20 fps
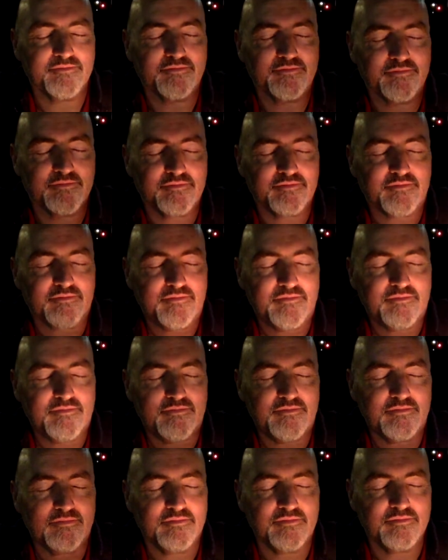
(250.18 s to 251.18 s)

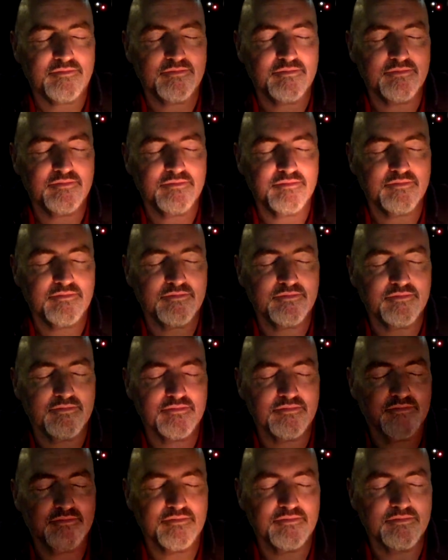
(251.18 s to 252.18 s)

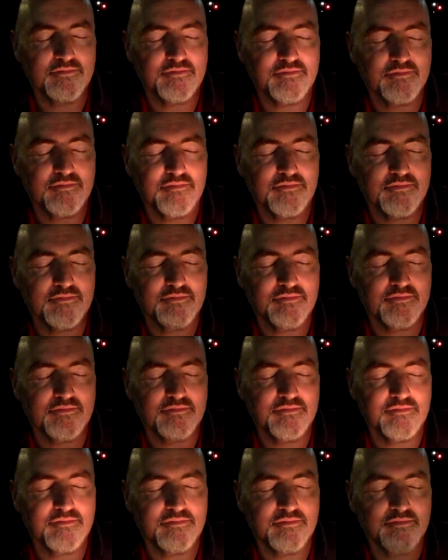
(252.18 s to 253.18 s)

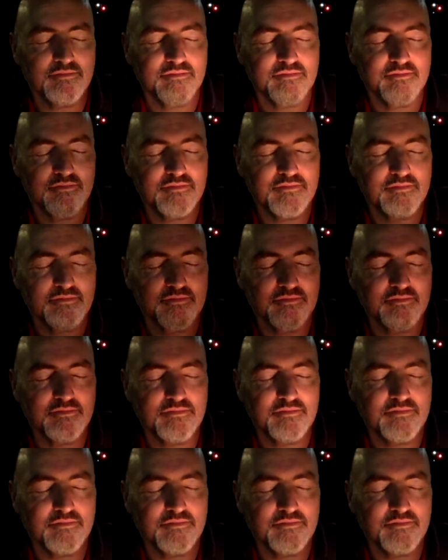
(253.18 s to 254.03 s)
Nothing is said.